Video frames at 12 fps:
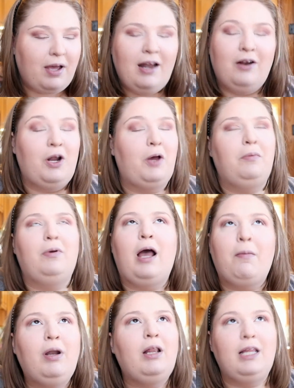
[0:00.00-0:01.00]
I don't know.
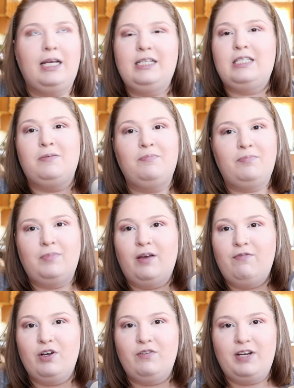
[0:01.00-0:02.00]
I'm going to link some
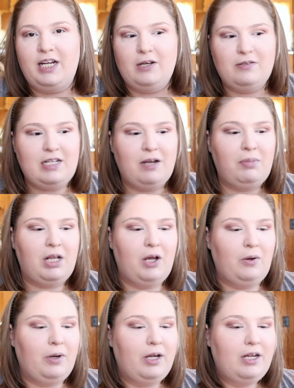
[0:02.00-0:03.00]
of their videos down
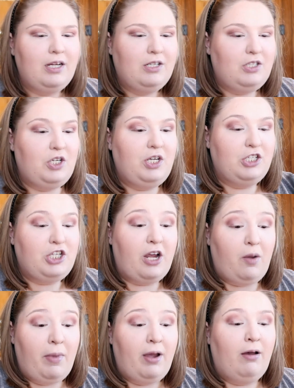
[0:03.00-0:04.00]
below so you can
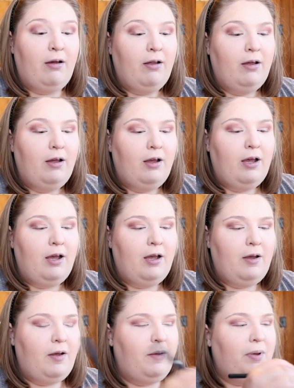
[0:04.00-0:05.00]
check them out.
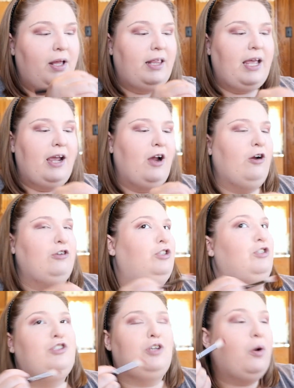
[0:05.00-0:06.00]
But they are
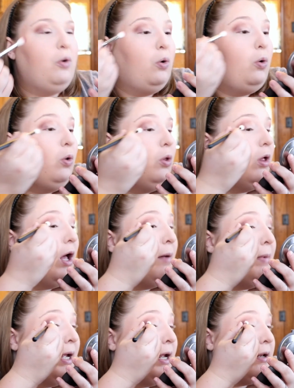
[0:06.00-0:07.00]
just so cool. I
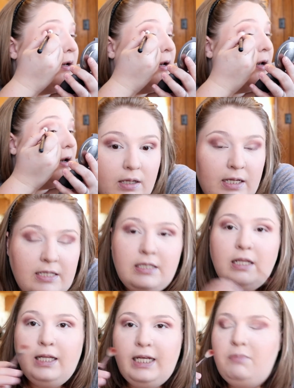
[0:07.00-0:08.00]
mean, he's
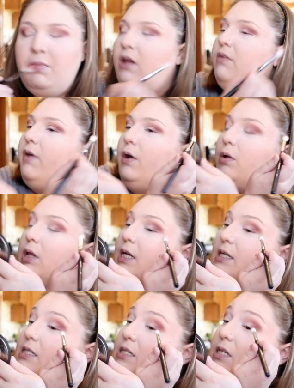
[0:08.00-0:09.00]
the lead male
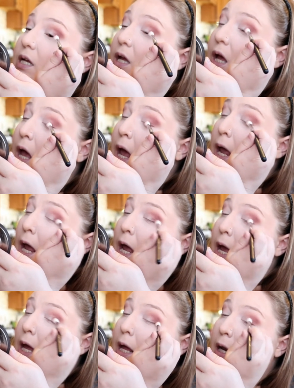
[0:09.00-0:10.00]
vocalist,
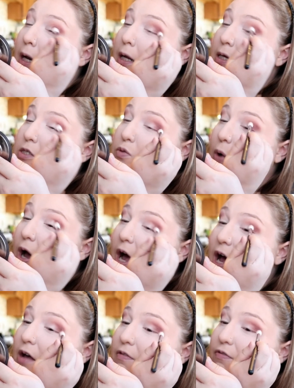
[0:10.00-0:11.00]
and his
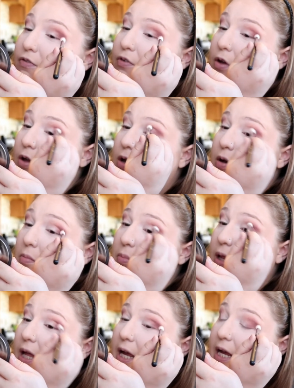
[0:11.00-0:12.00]
wife
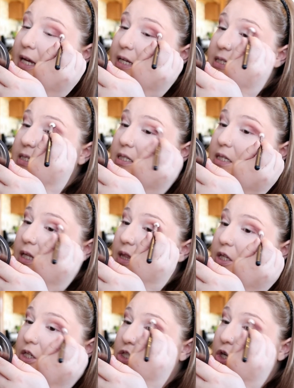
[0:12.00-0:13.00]
plays
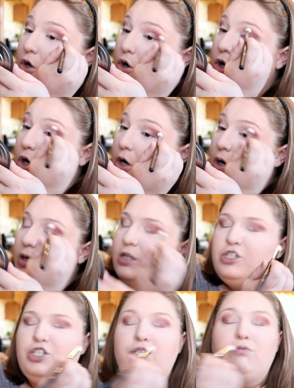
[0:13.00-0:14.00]
the guitar,
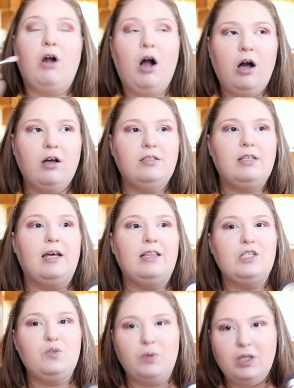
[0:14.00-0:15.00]
and she rocks like
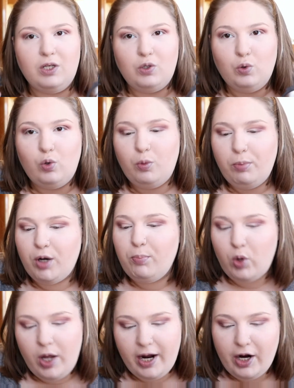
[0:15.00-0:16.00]
this really cool
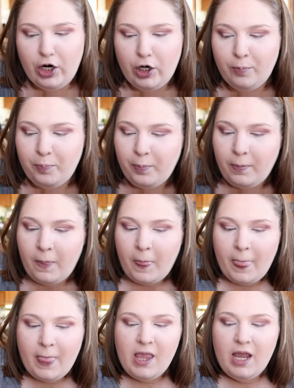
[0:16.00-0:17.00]
purple hair.
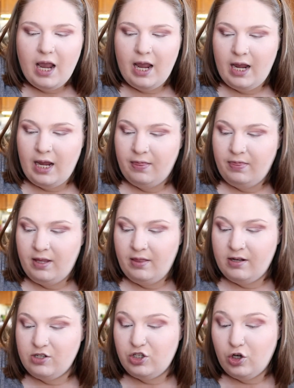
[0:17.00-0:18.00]
And then
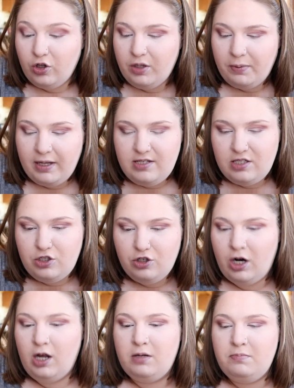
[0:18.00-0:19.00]
there's a girl that plays the
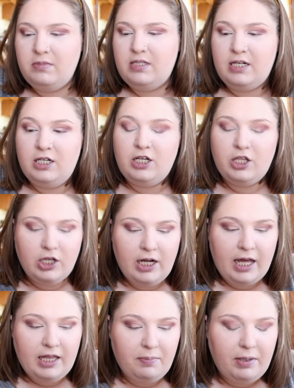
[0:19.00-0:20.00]
drums and another
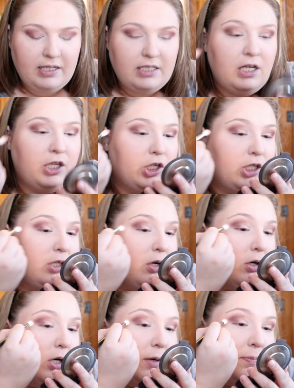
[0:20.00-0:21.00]
guy that plays another
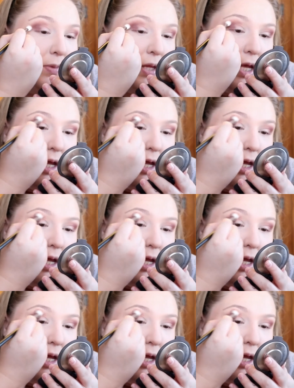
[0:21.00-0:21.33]
guitar.